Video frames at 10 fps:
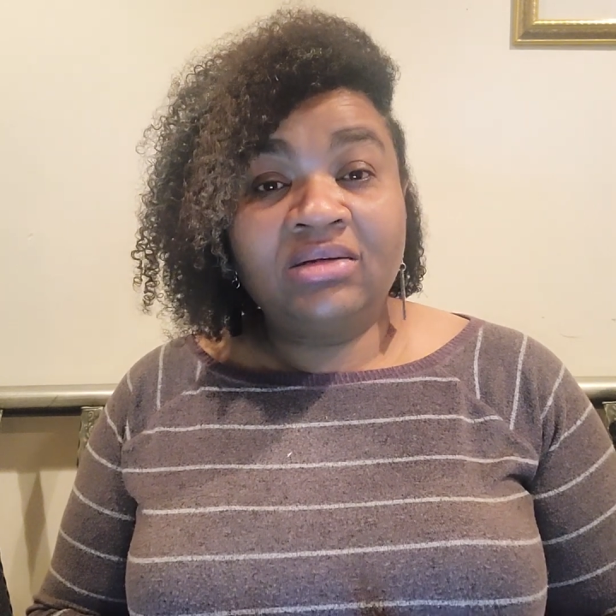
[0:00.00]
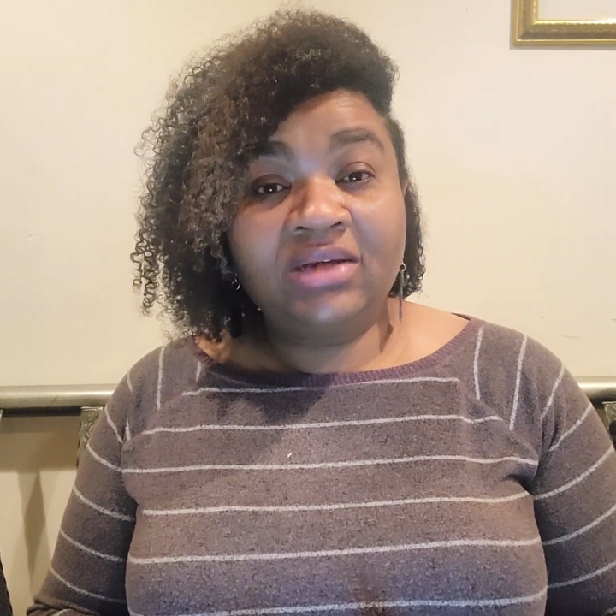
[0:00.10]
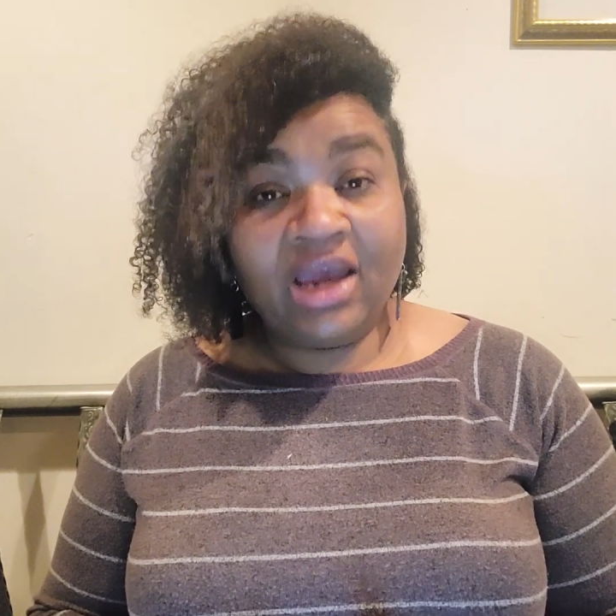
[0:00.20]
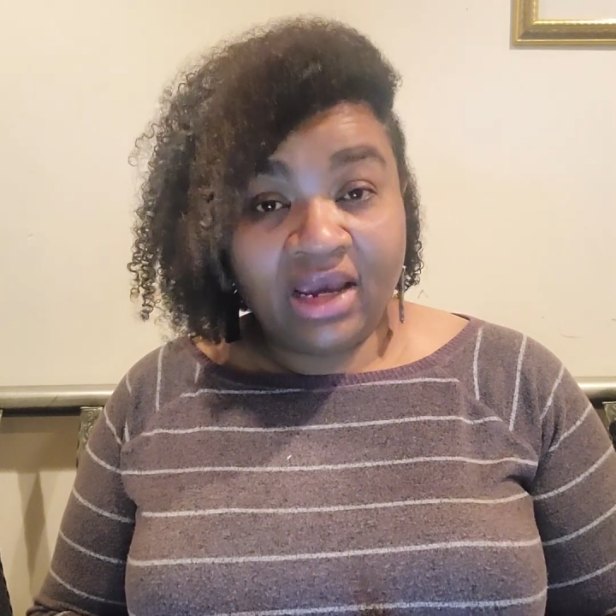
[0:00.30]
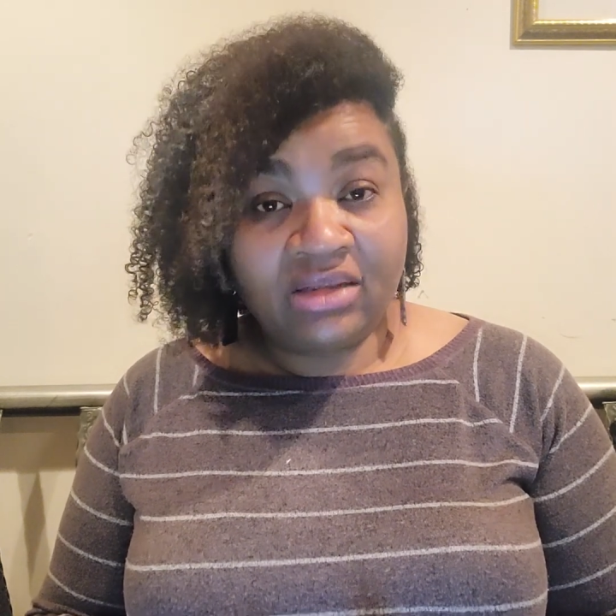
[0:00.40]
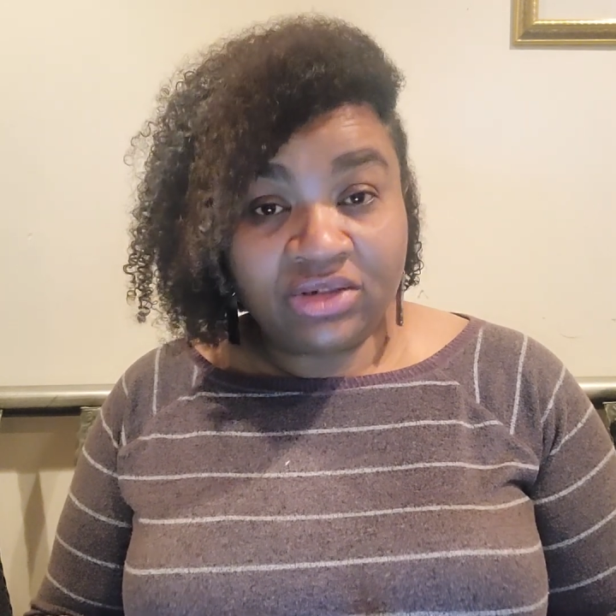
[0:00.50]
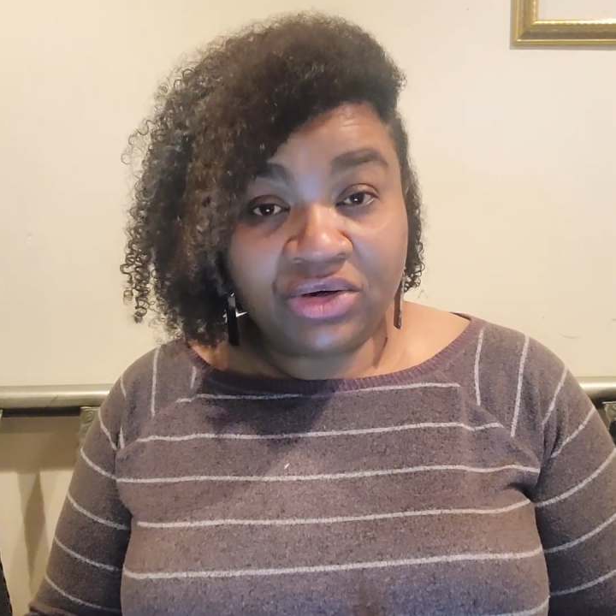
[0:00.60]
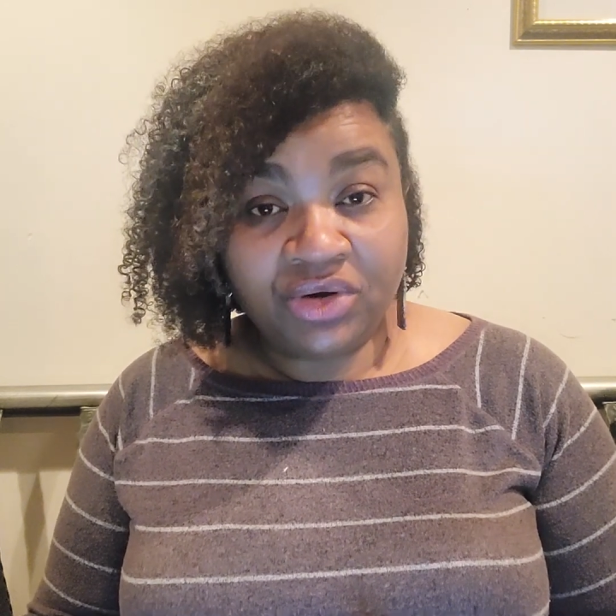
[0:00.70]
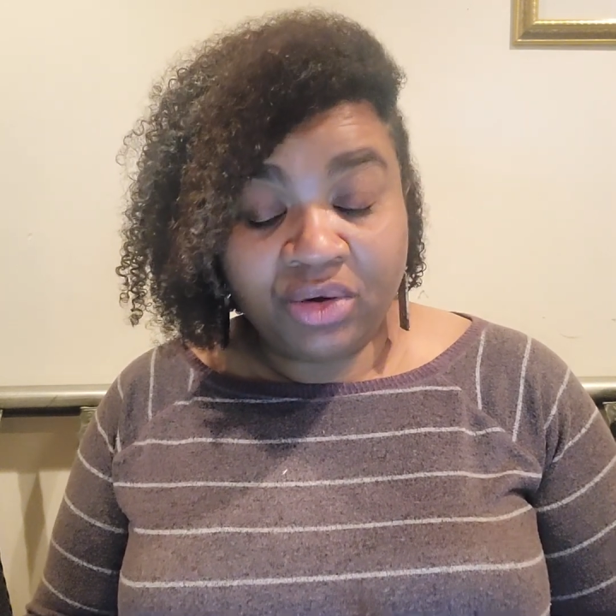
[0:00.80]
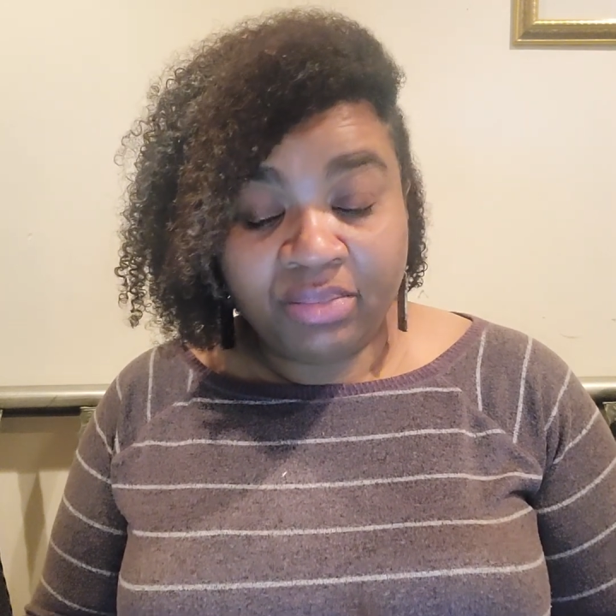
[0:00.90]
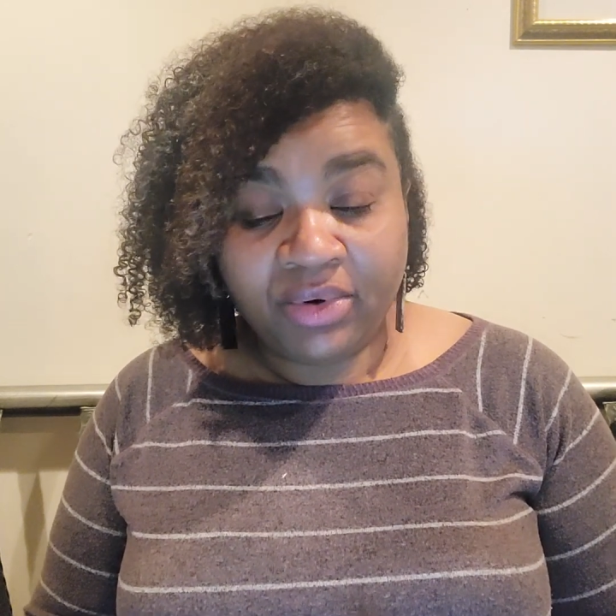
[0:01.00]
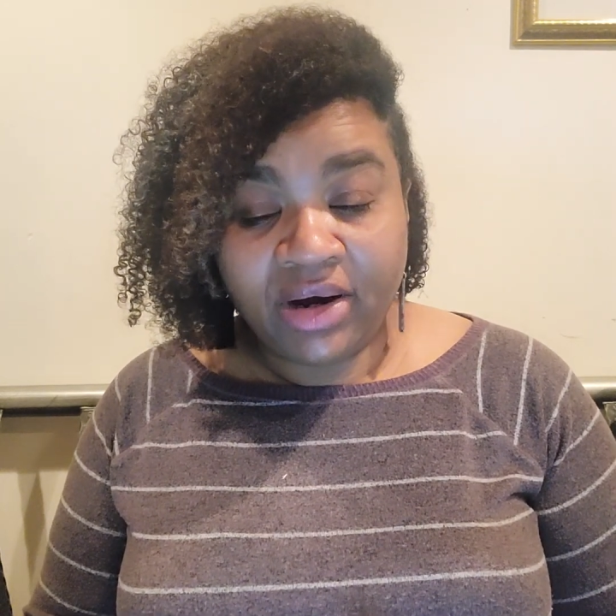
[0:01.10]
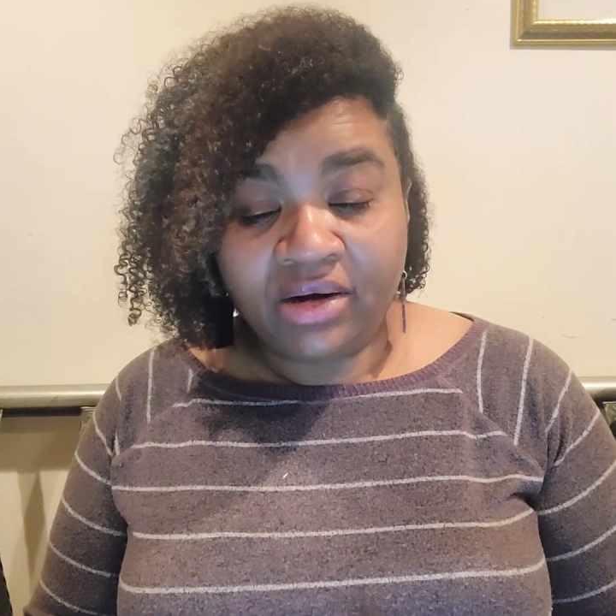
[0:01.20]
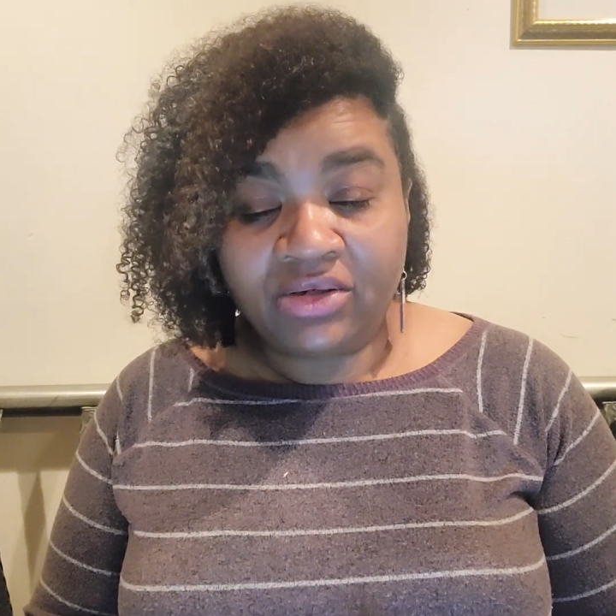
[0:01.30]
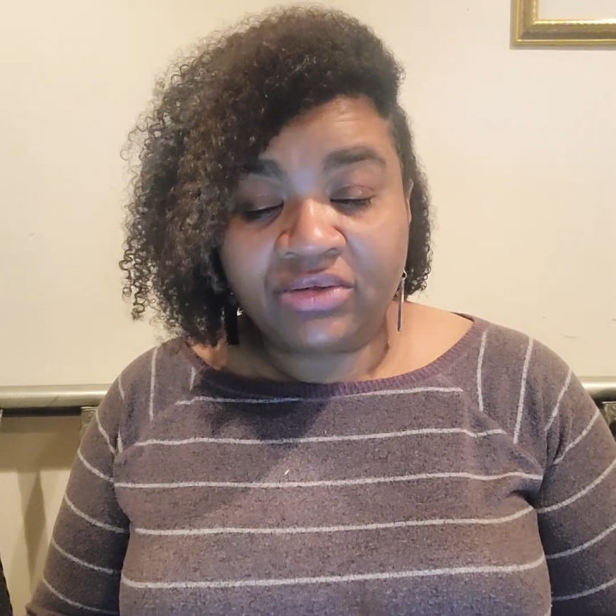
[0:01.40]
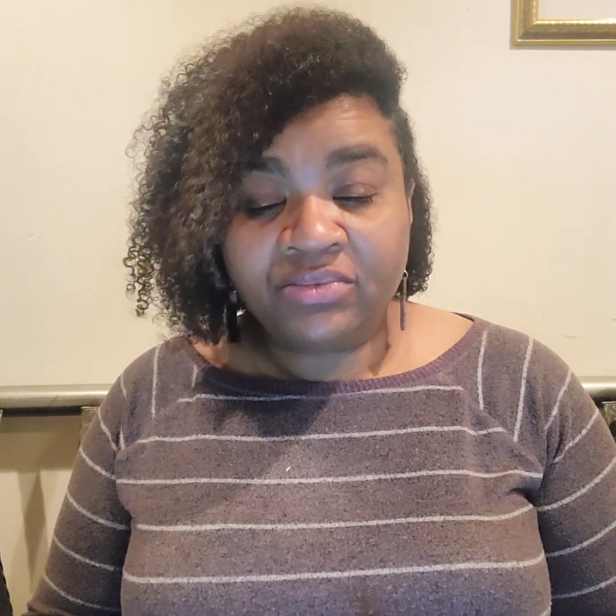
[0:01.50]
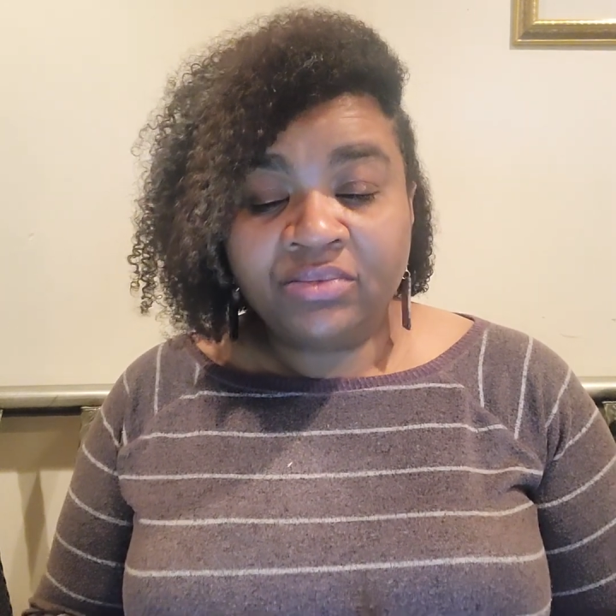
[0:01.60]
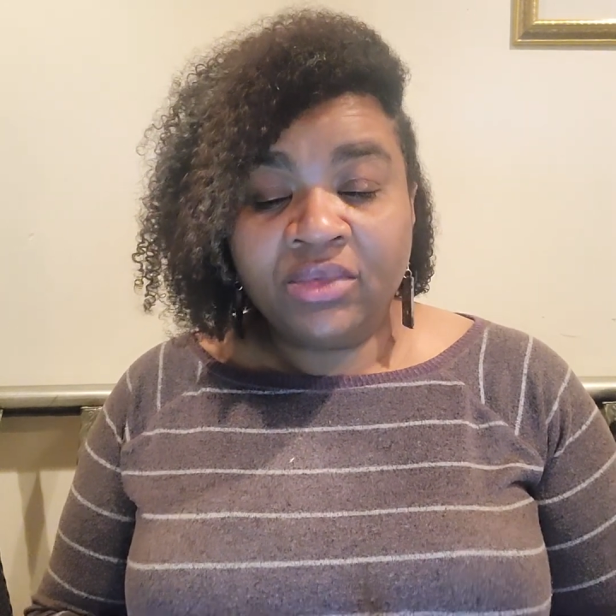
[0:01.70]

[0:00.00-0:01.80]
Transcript: to answer your prayers.